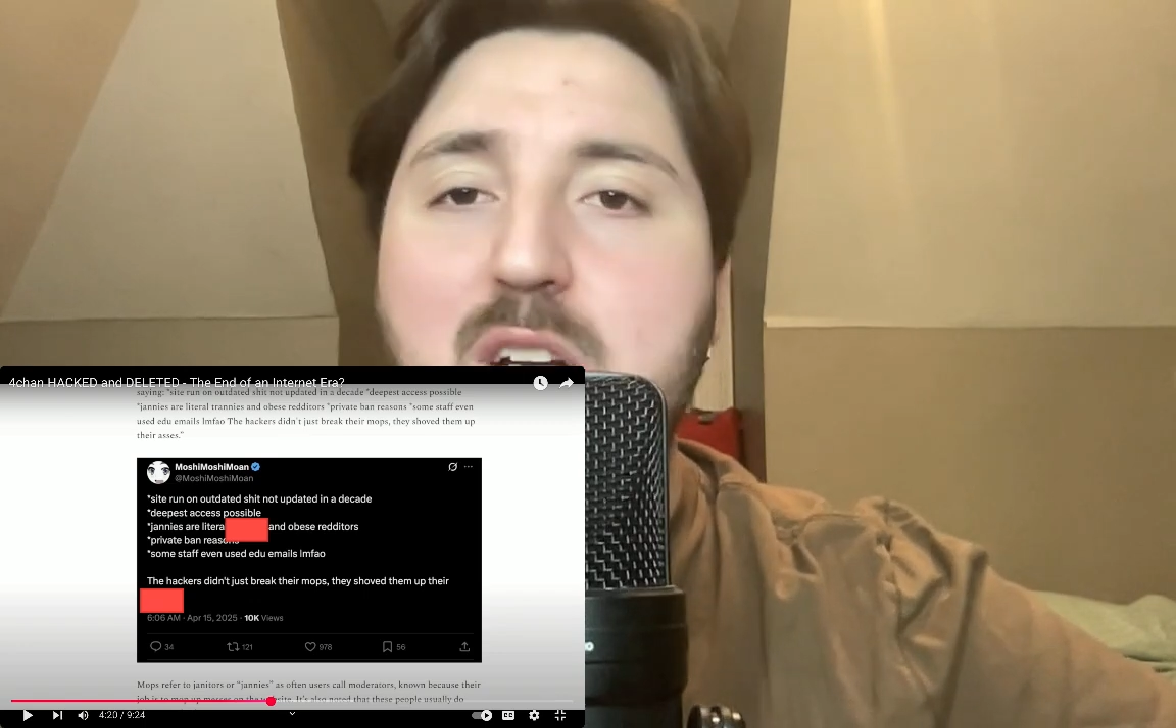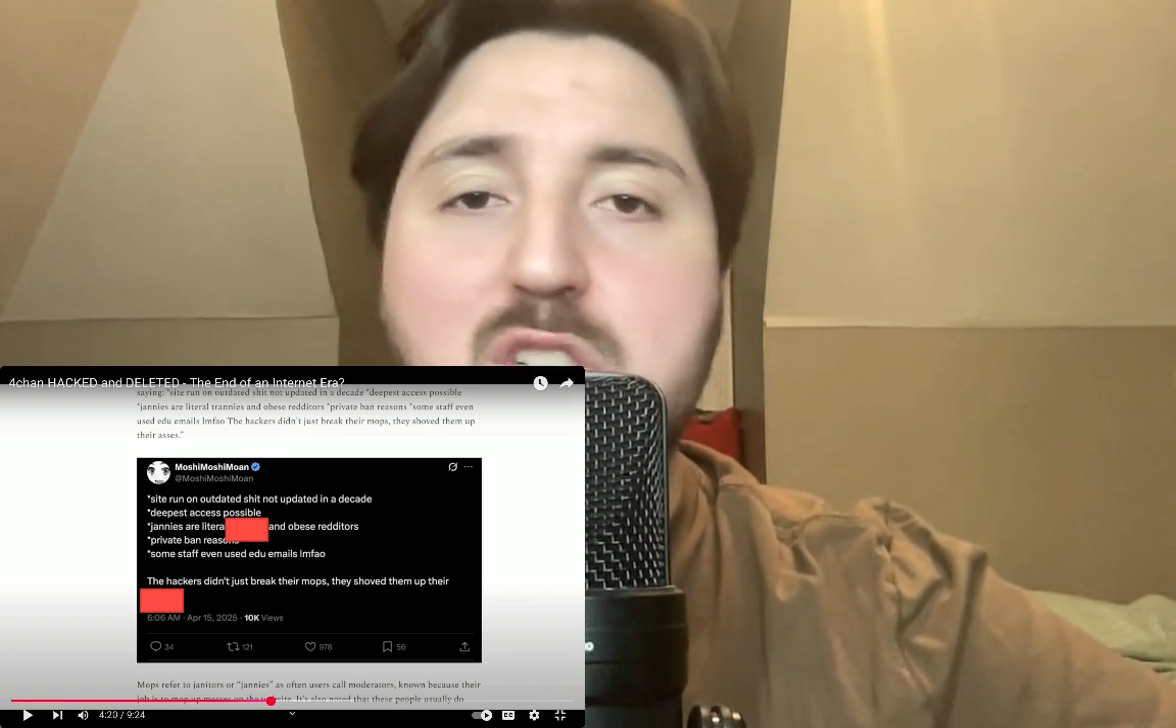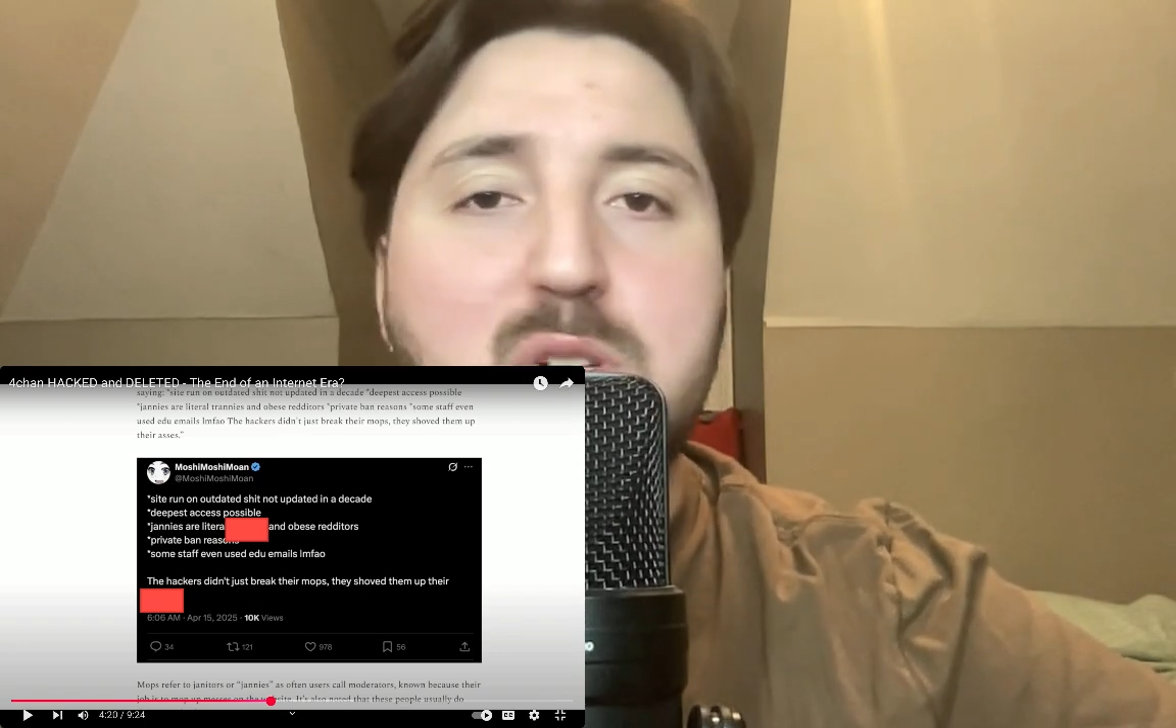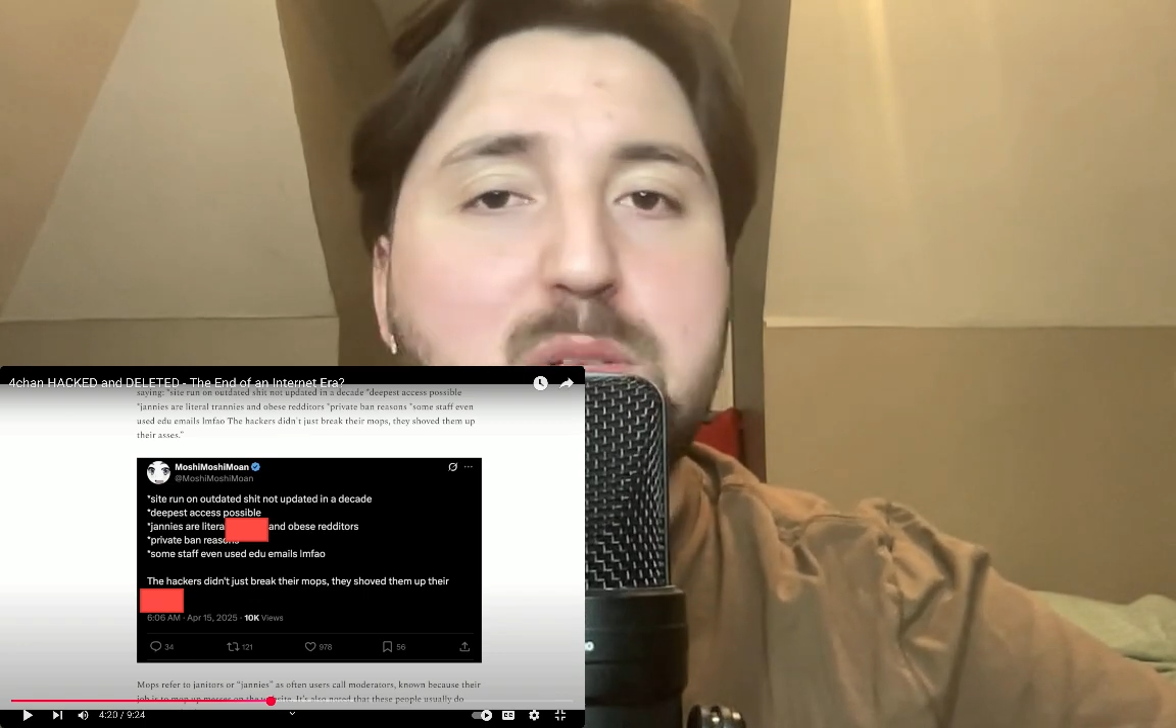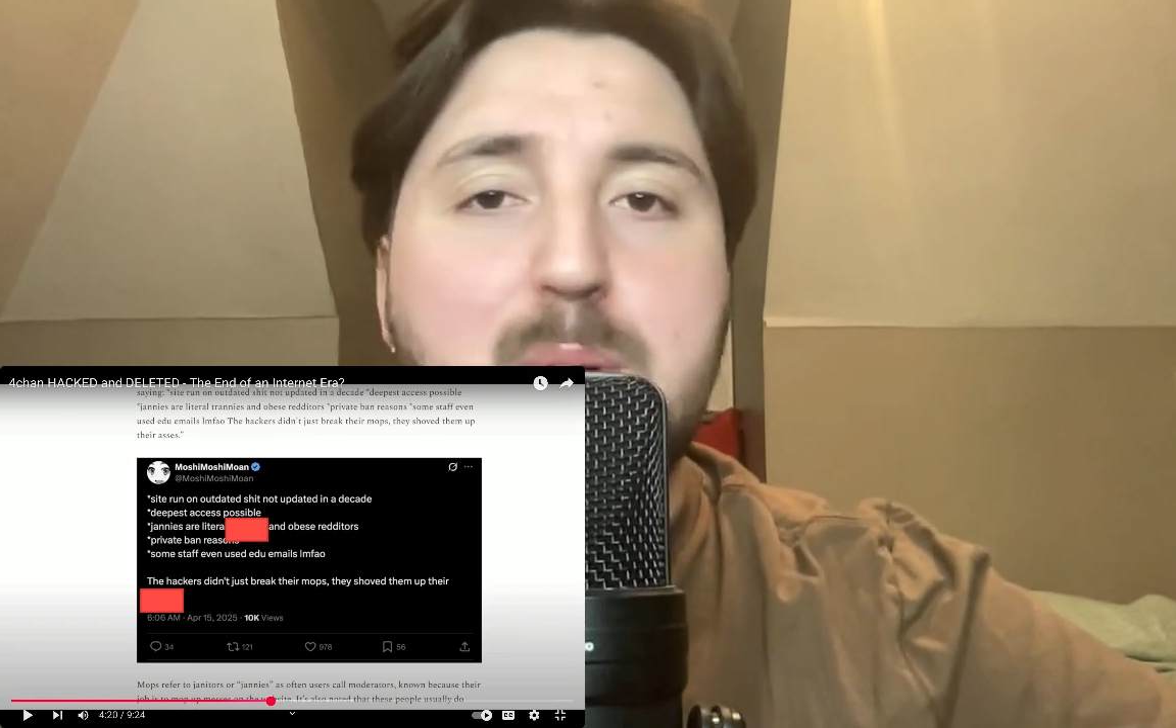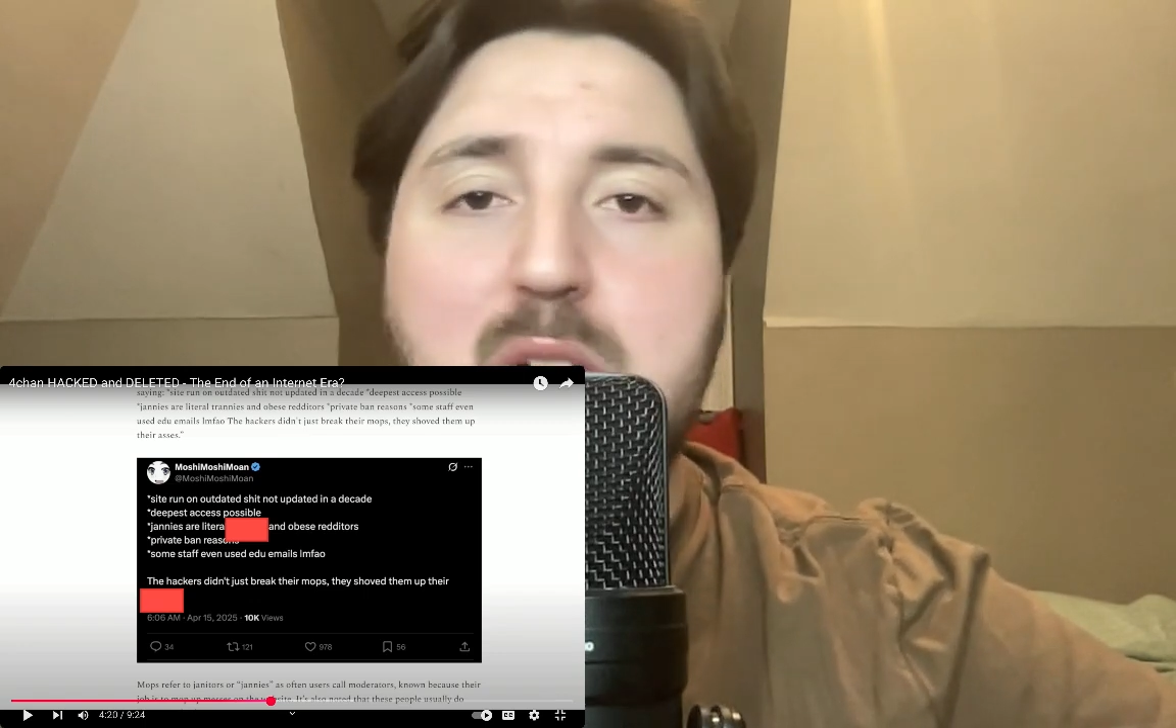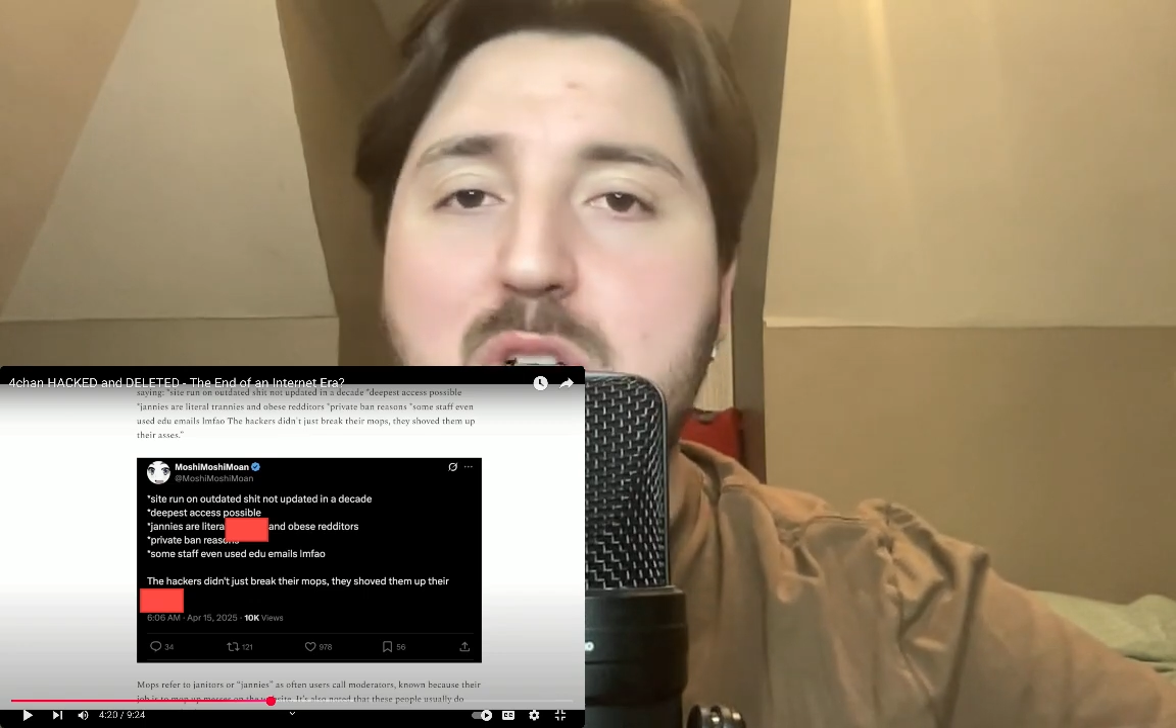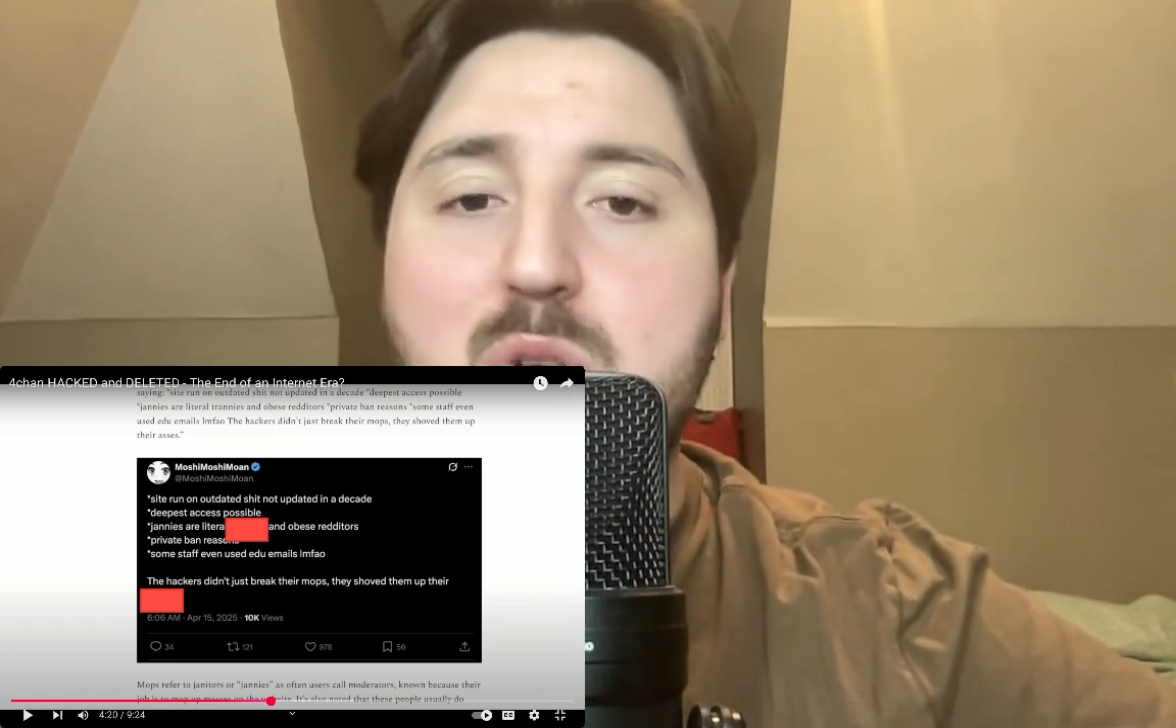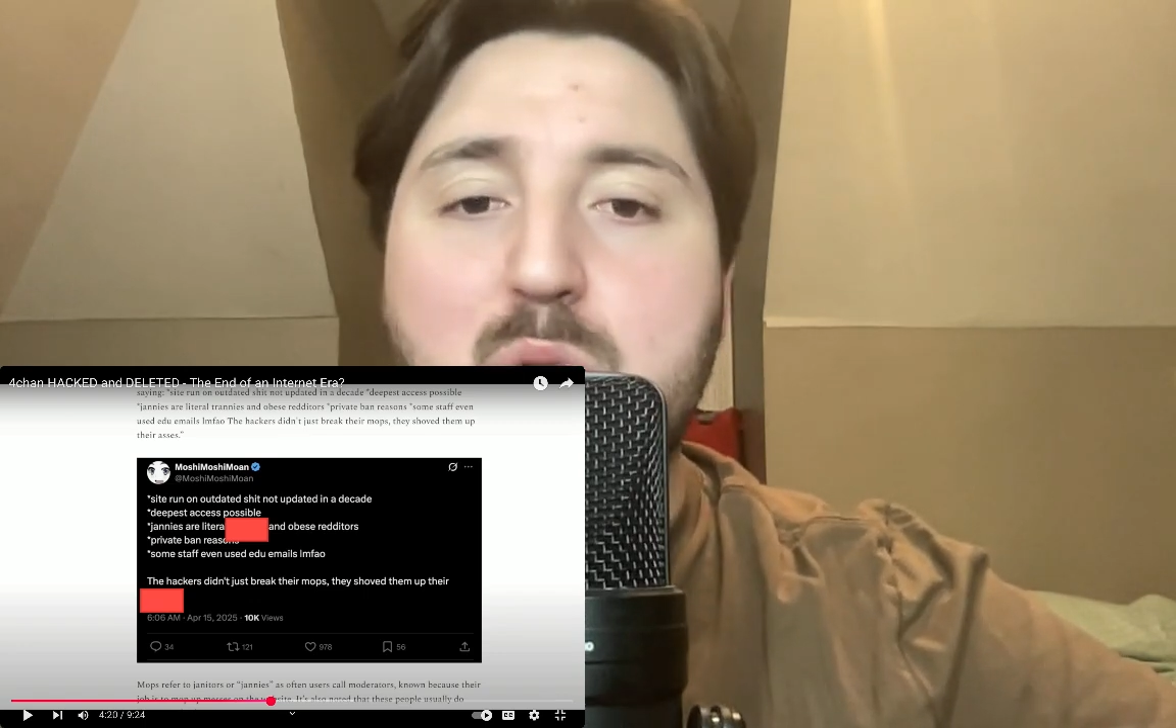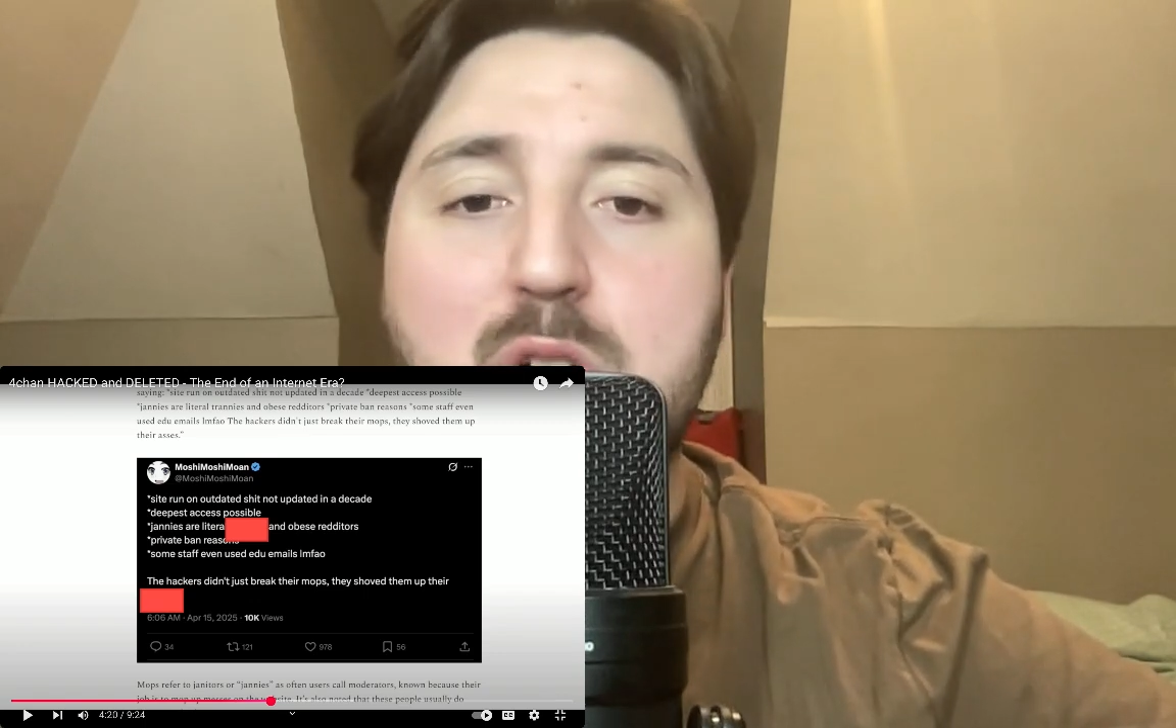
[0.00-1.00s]
shows up at your
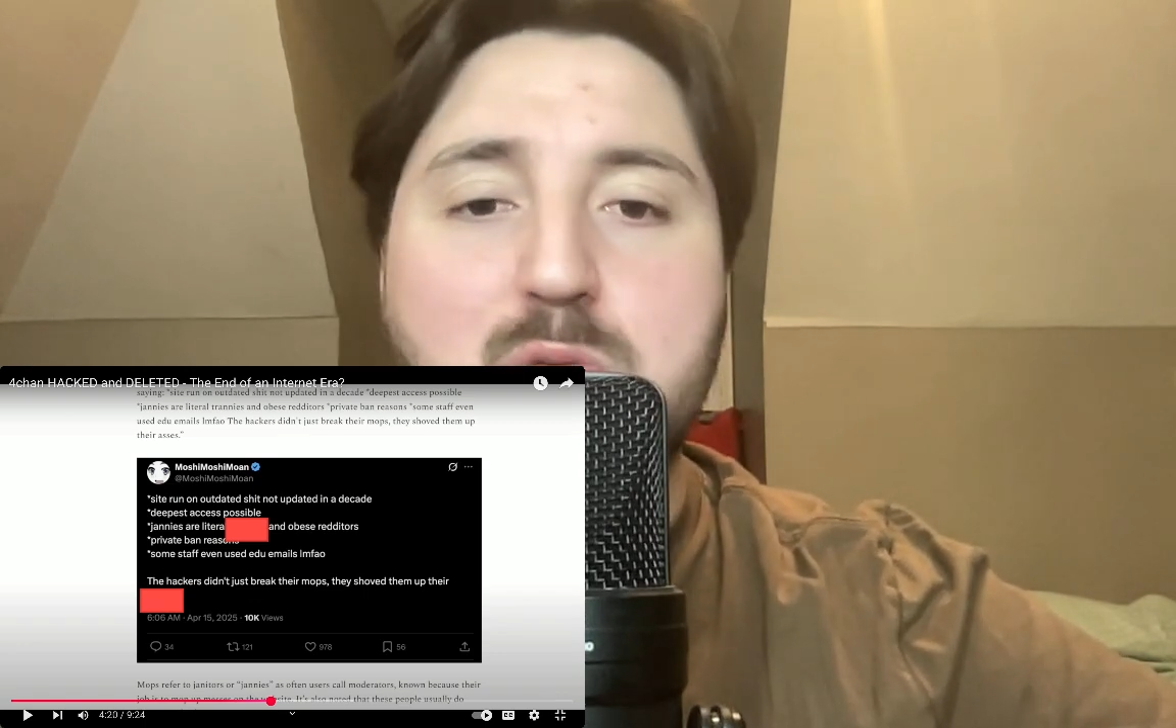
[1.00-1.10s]
door